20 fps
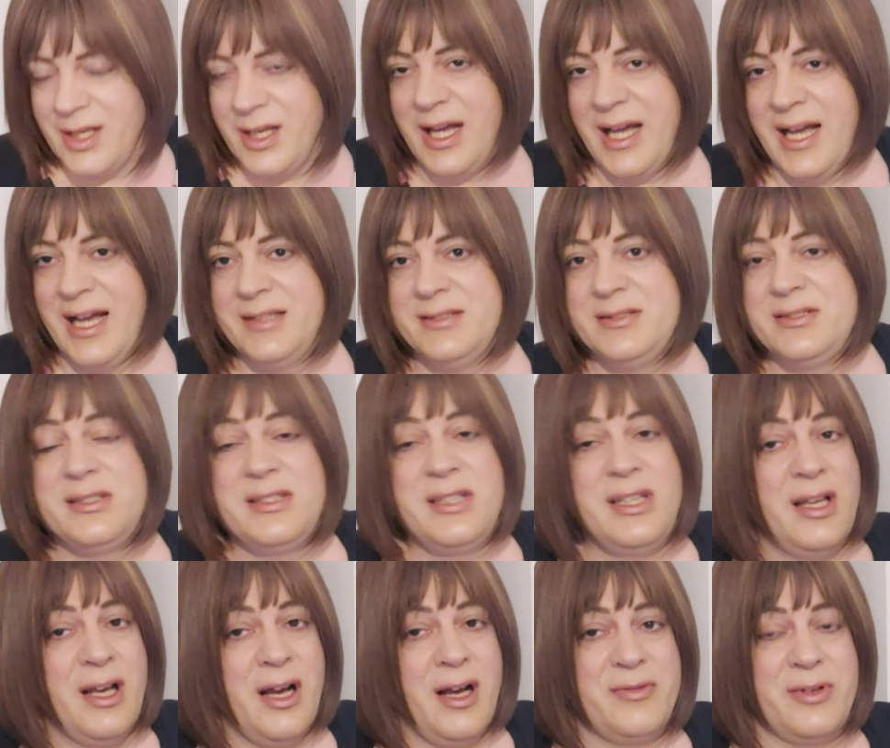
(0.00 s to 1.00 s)
And
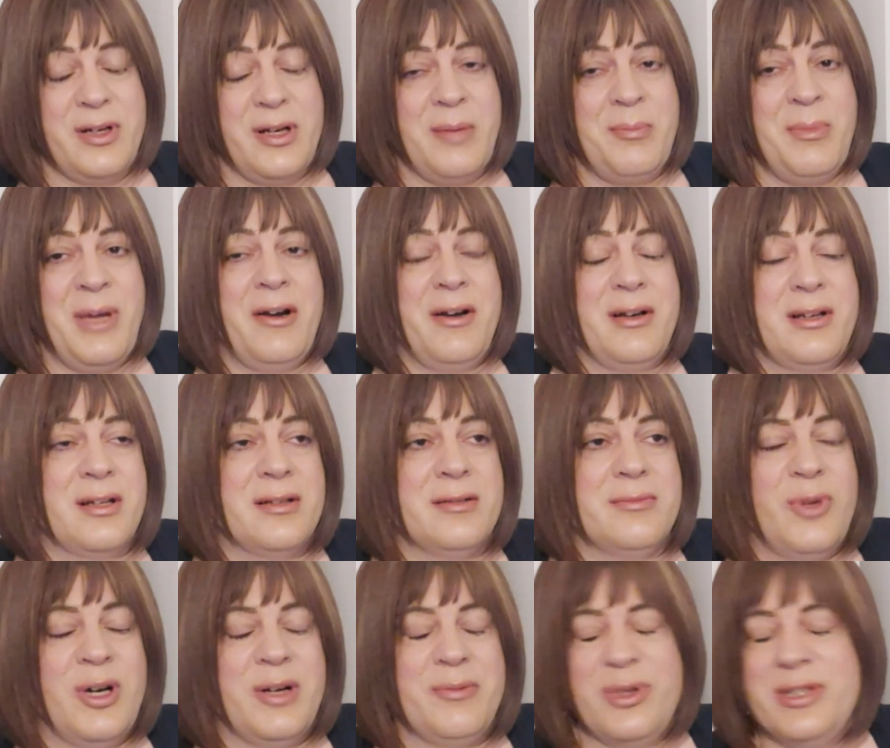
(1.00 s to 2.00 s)
the other American
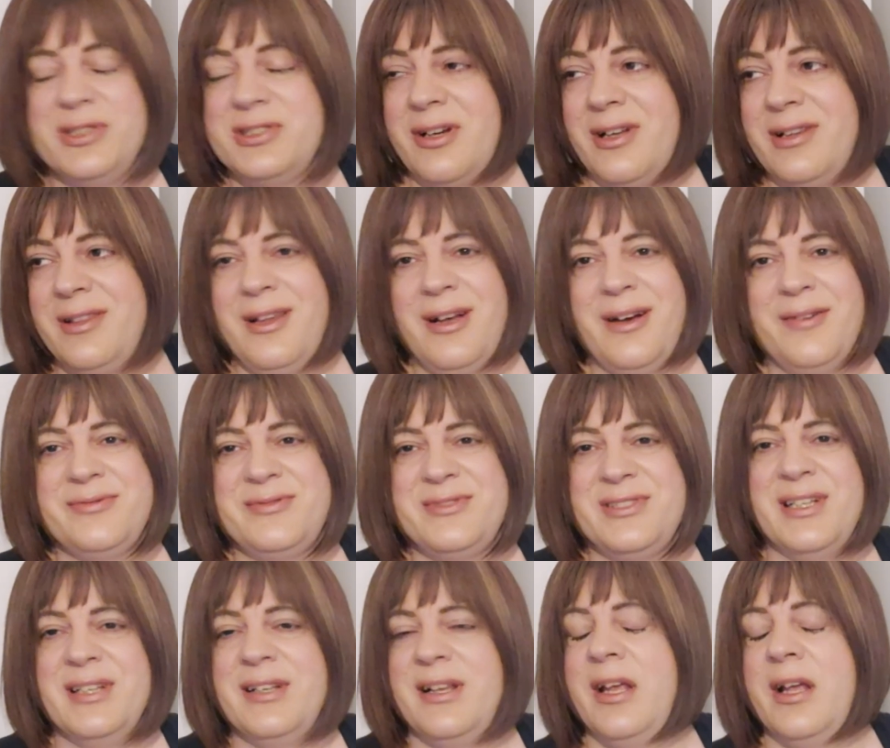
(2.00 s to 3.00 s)
one, which I love
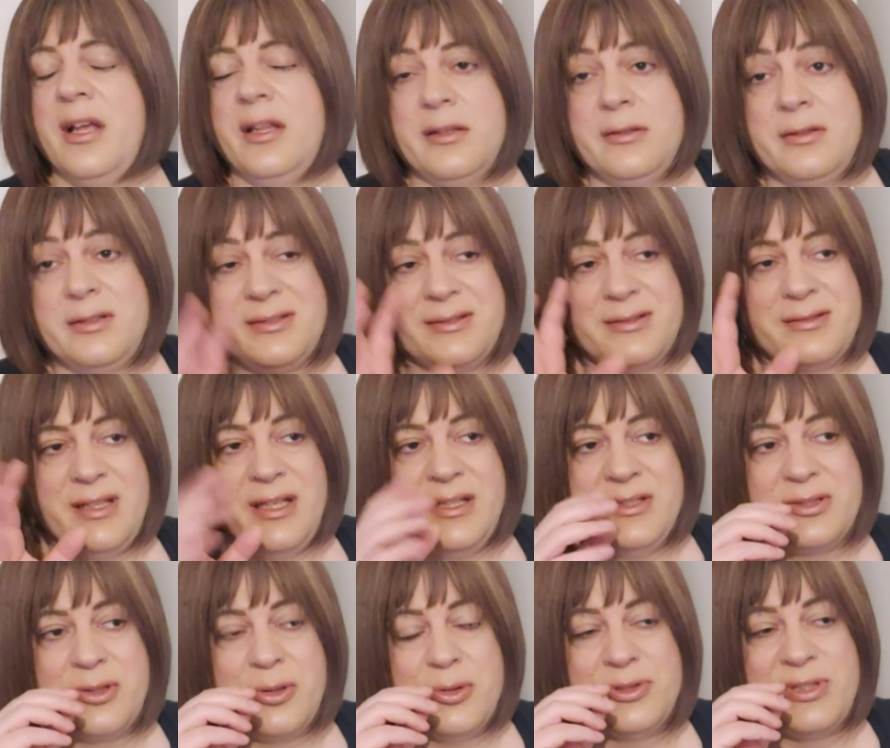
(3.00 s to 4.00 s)
dearly, and is
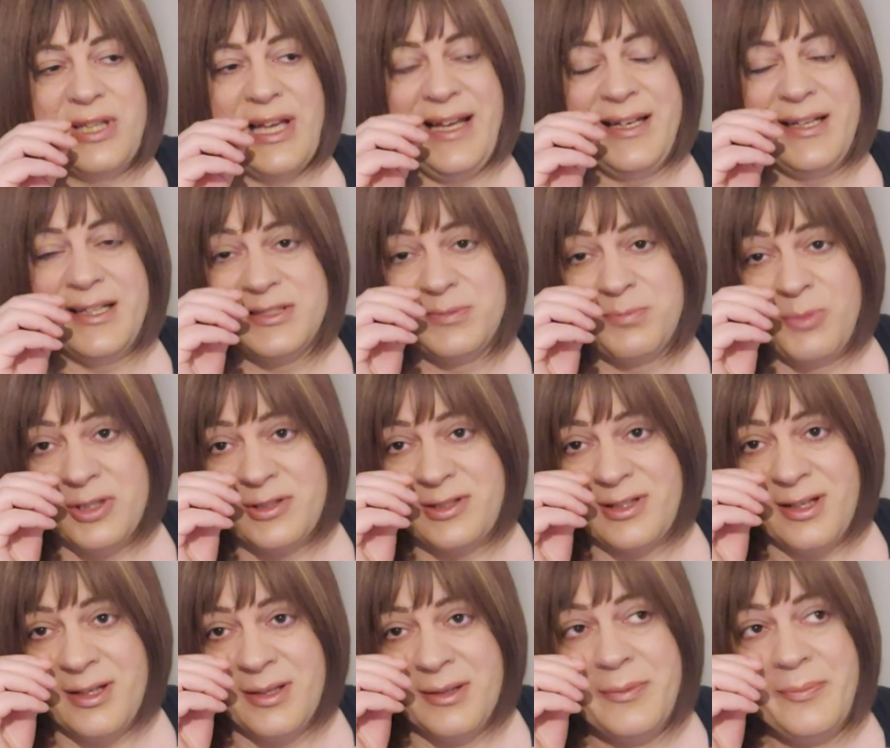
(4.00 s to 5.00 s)
called NS
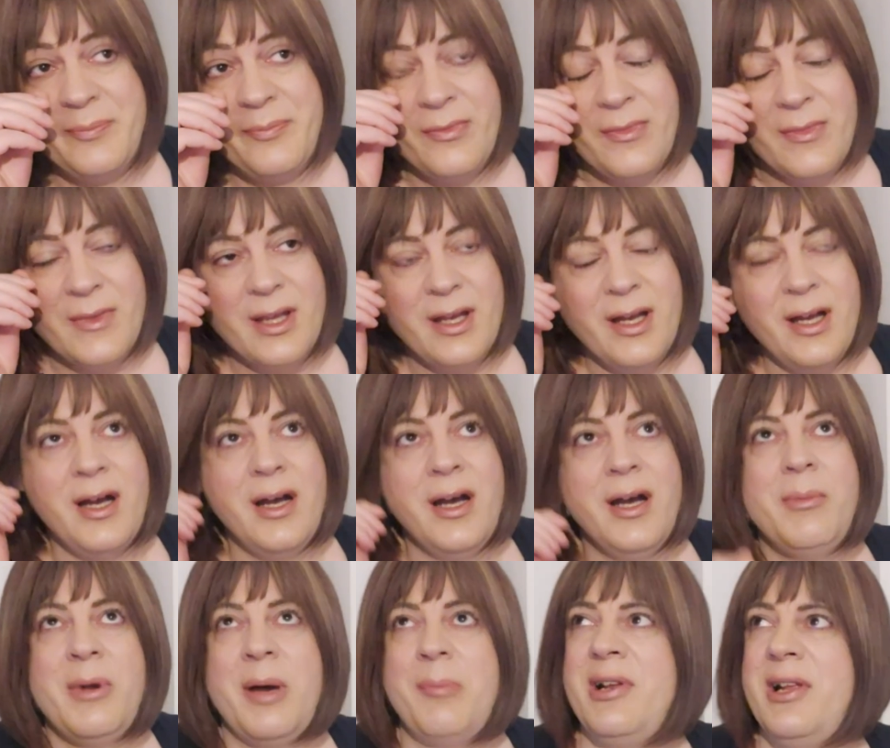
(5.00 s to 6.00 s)
Modeler.
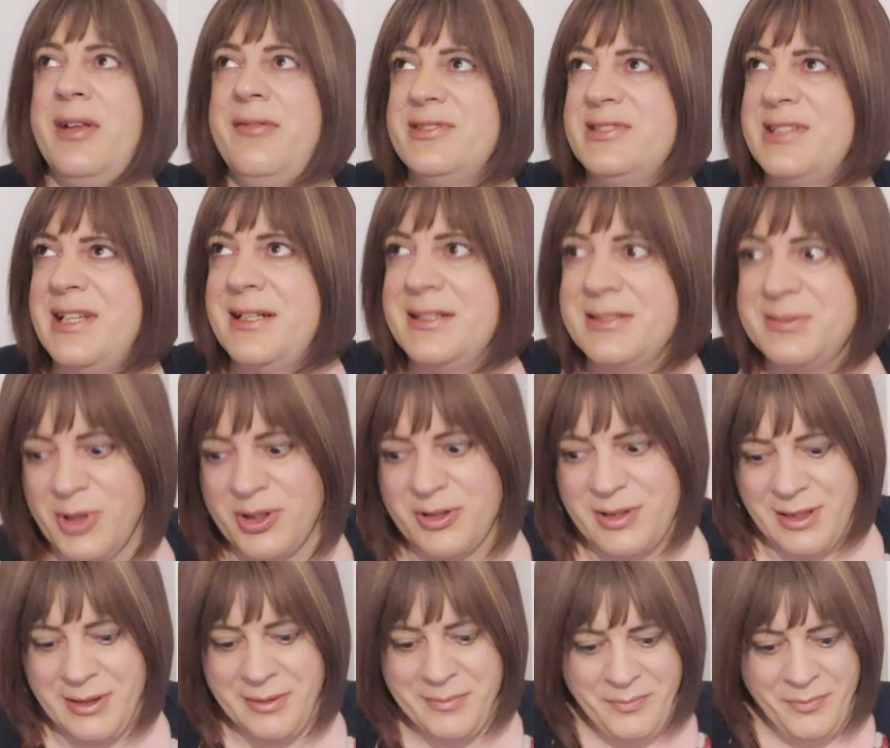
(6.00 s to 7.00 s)
I believe it's NS
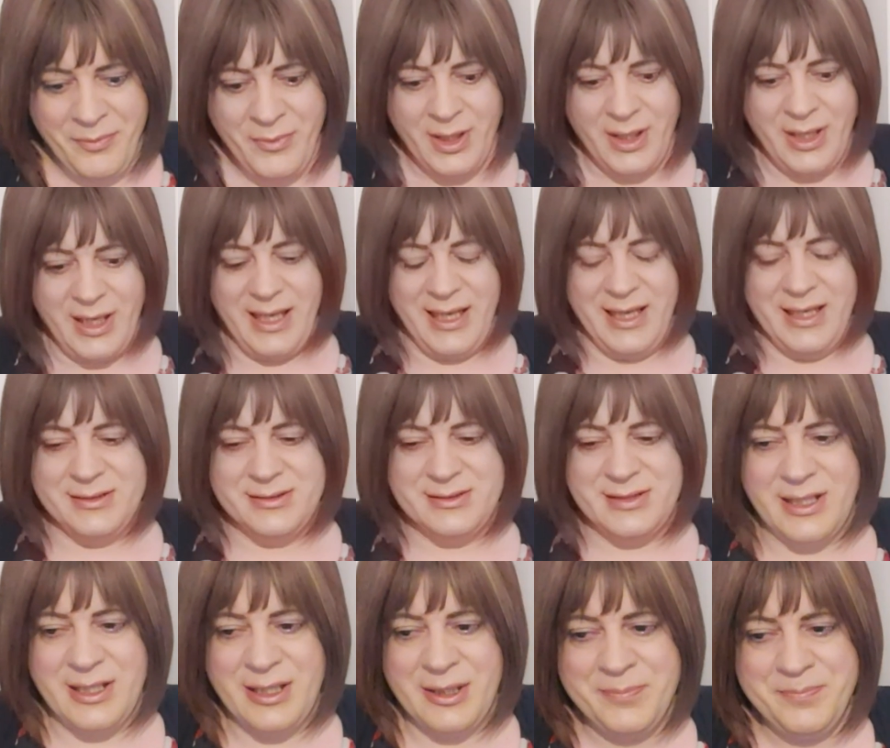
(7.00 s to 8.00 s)
Modeler,
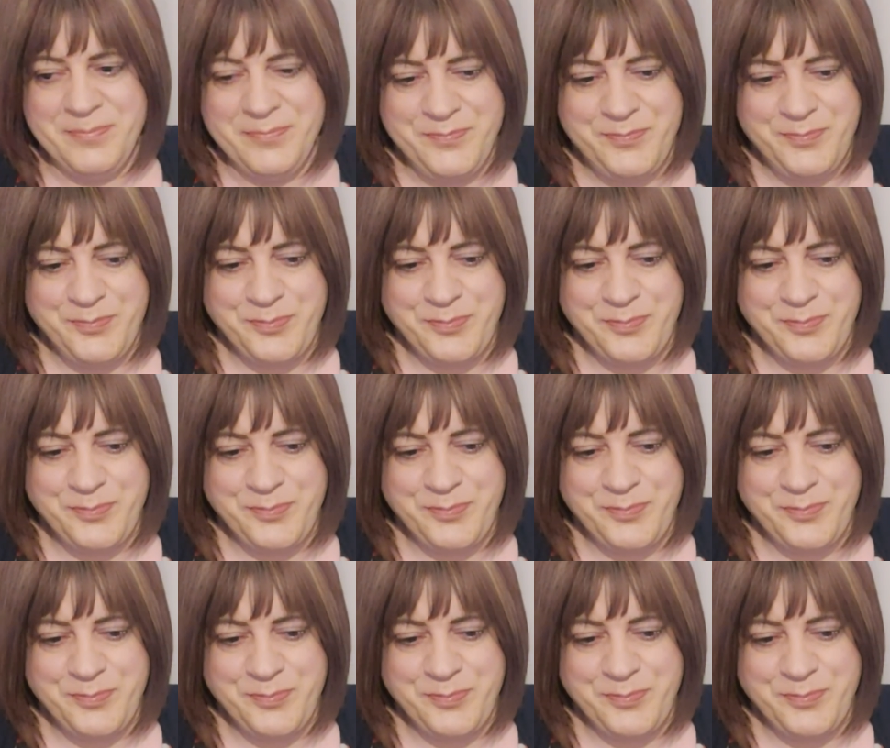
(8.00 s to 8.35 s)
and